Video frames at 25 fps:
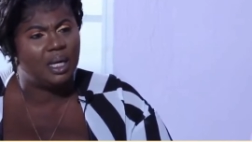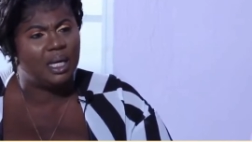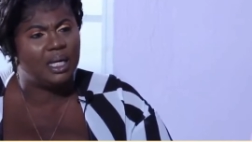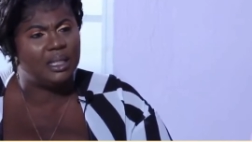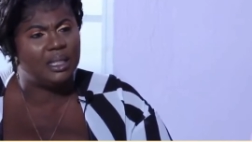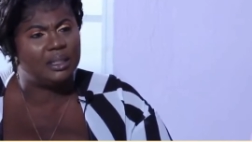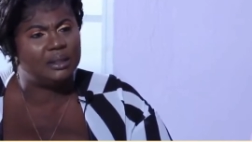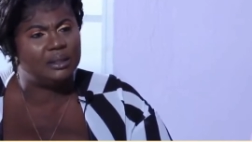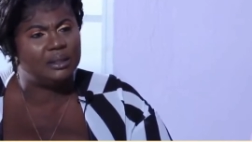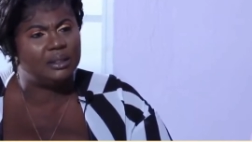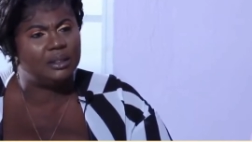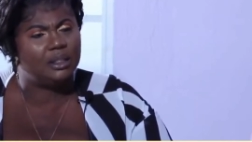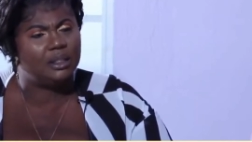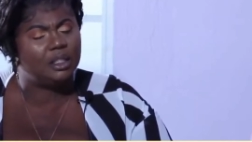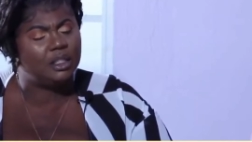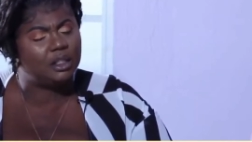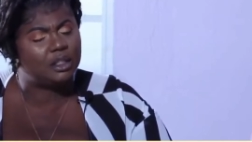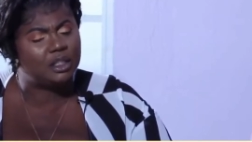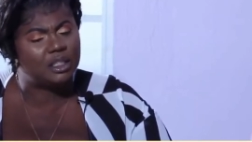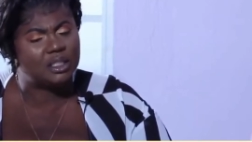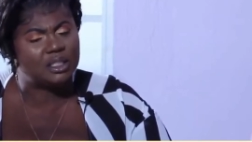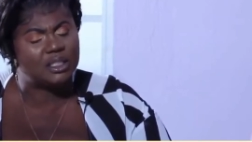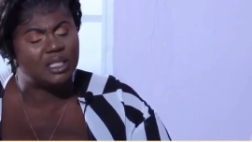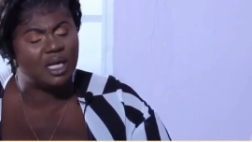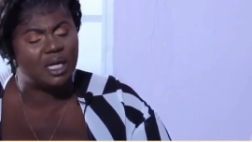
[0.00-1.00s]
And
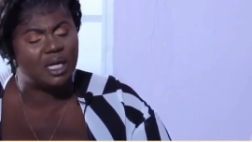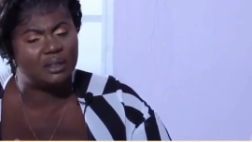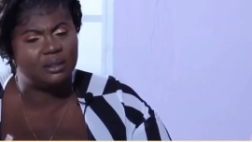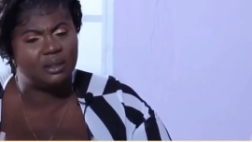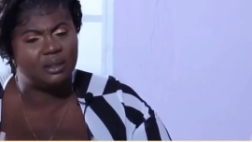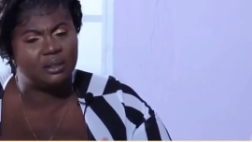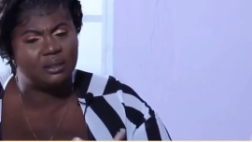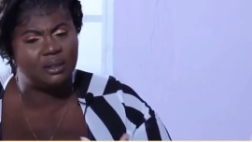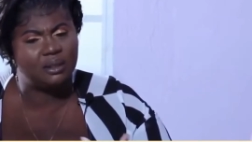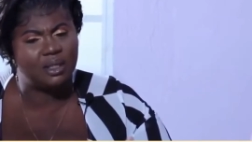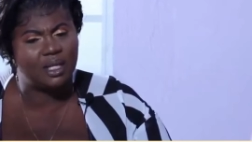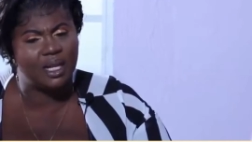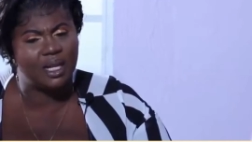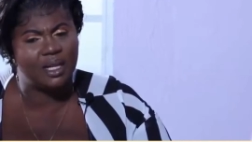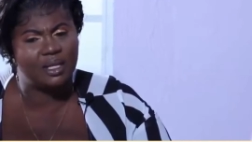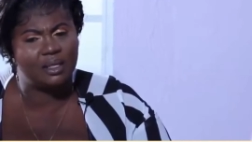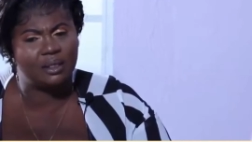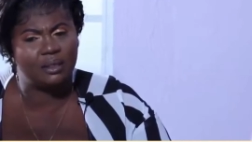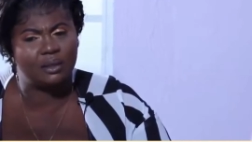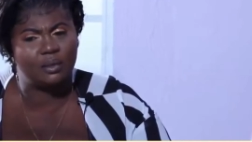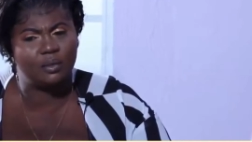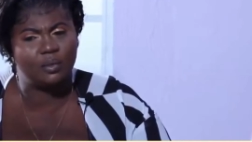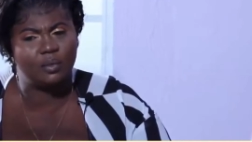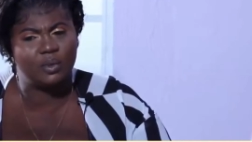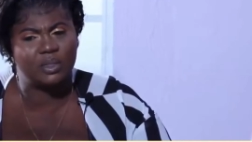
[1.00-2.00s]
she started to
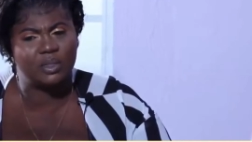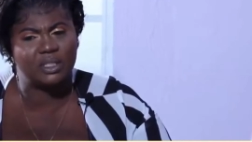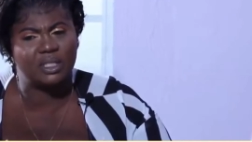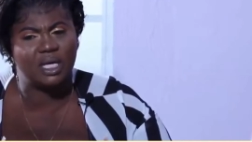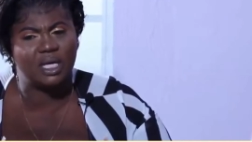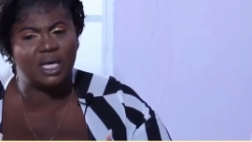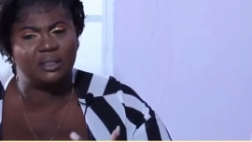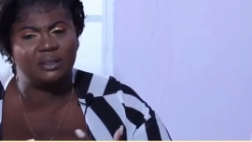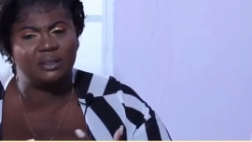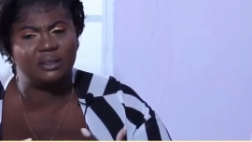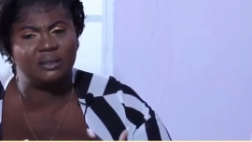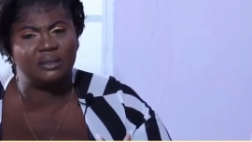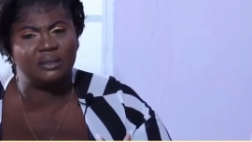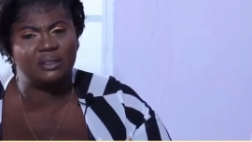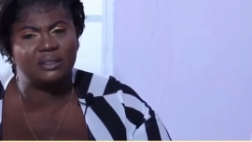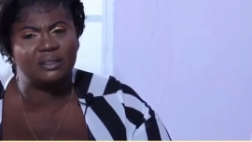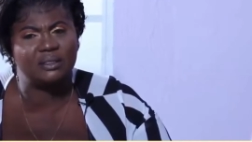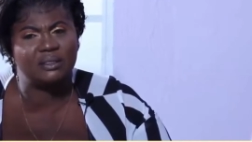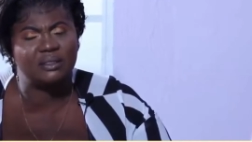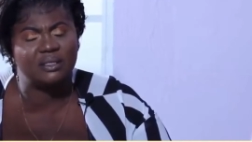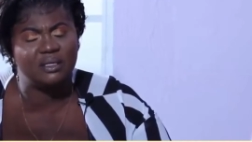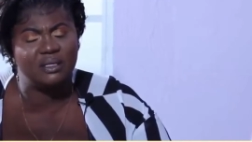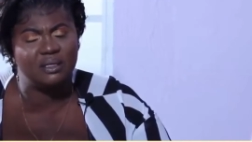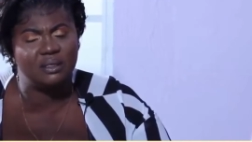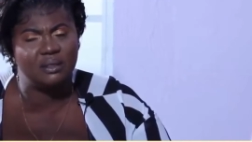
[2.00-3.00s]
like, we started to
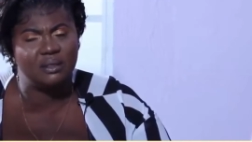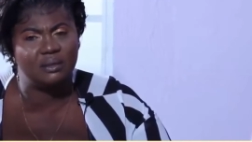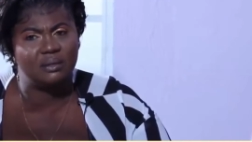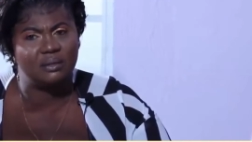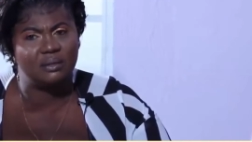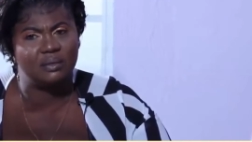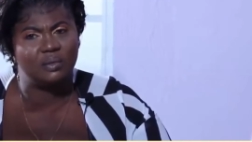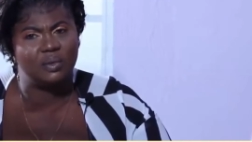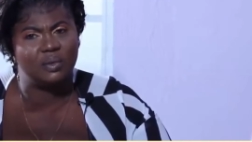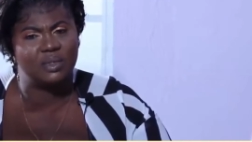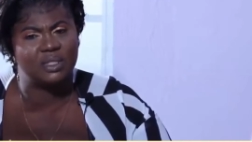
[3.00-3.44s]
sing.